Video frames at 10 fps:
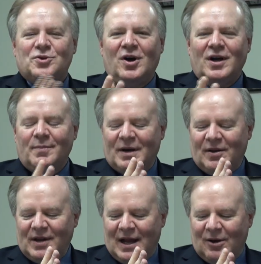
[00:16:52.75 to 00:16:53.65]
Well, talk
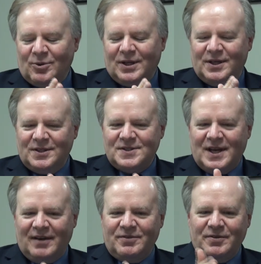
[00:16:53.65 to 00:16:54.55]
about how
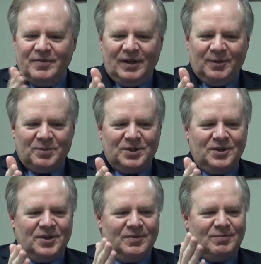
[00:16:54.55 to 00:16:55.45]
kids have
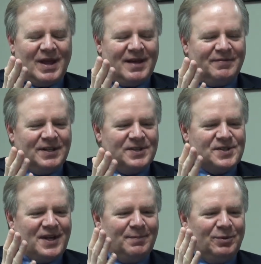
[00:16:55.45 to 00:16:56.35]
developed. Do you have an
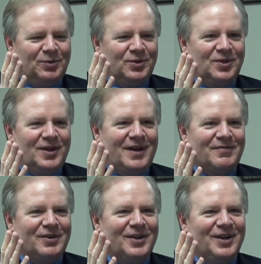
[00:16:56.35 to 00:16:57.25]
example, or do you
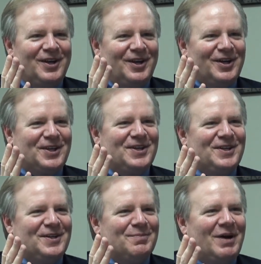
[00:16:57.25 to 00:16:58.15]
have a
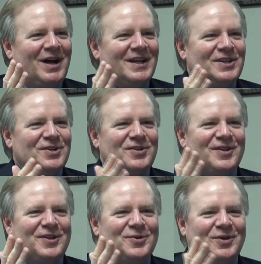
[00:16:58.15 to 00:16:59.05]
kid in mind
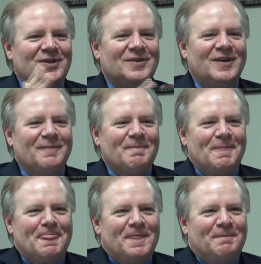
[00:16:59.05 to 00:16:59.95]
that you can
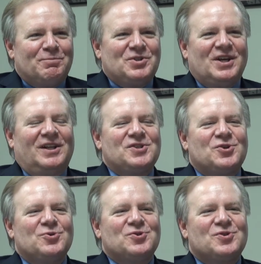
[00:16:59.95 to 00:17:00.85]
tell
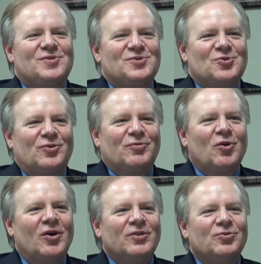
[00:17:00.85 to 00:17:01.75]
us who's sort
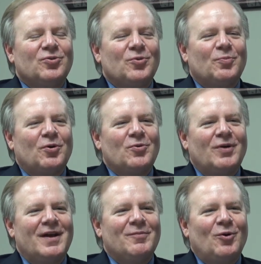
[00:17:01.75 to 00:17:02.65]
of gone through the
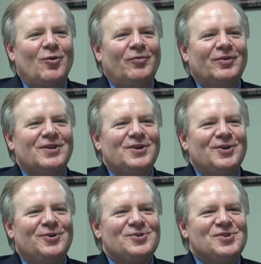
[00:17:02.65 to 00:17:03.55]
program over
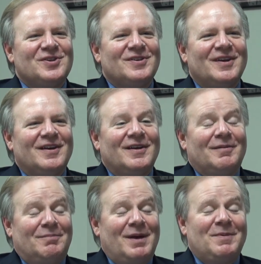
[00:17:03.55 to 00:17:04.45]
years and
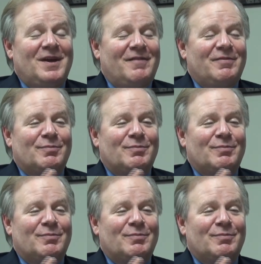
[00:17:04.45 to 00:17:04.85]
maybe